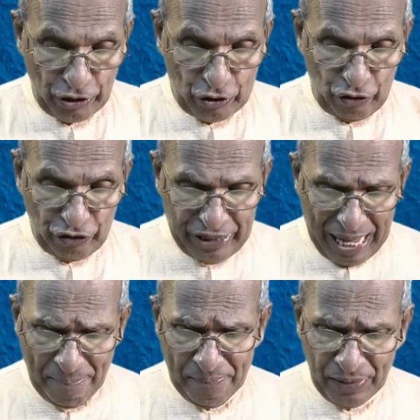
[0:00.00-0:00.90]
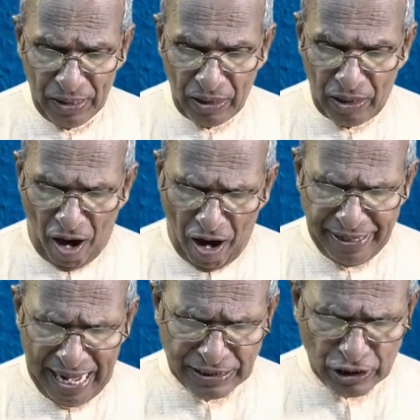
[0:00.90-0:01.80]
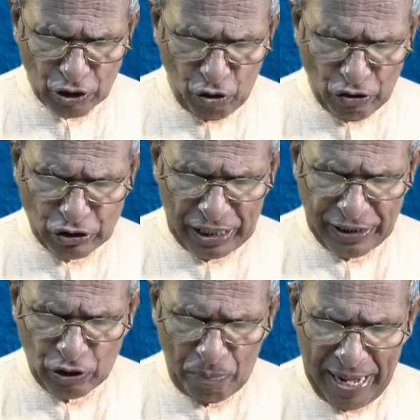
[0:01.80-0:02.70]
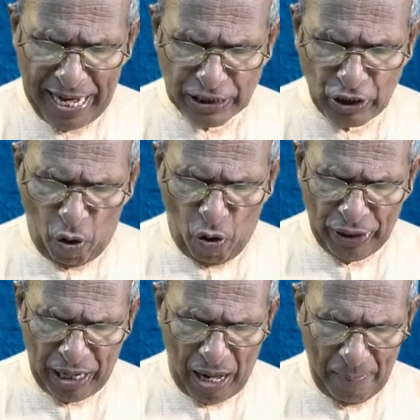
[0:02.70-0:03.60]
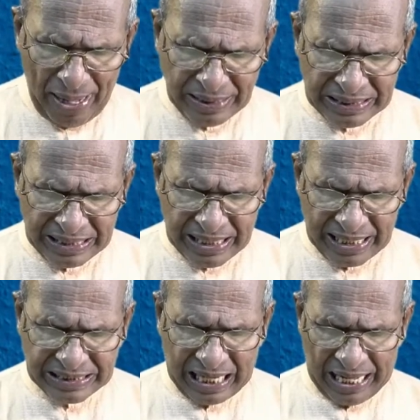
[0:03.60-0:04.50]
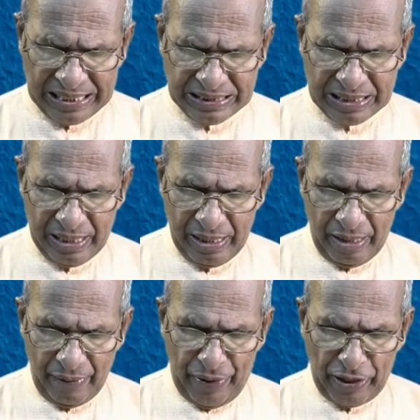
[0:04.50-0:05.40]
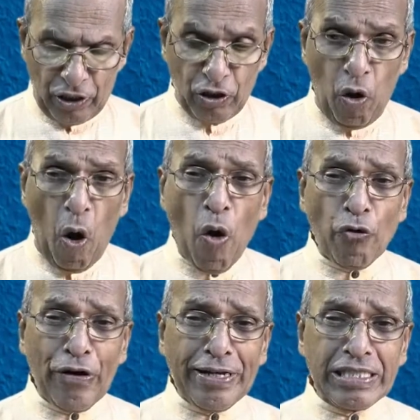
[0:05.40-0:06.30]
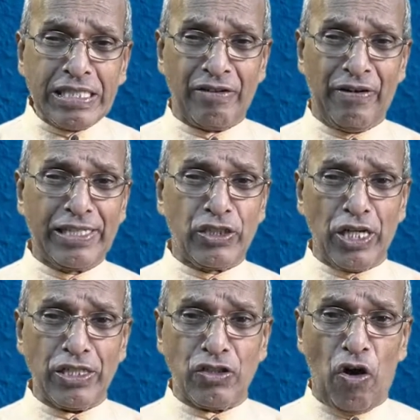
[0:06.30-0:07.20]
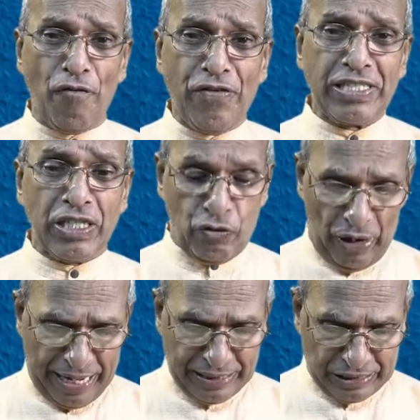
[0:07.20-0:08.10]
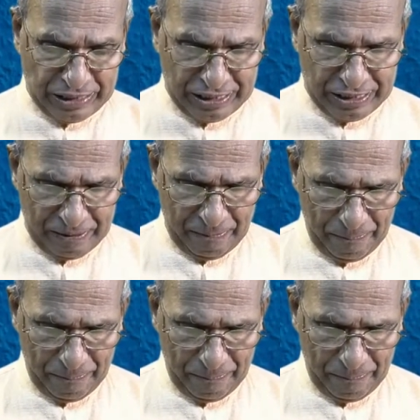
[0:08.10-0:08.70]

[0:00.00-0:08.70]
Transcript: to them God has chosen to make known among the Gentiles the glorious riches of His grace.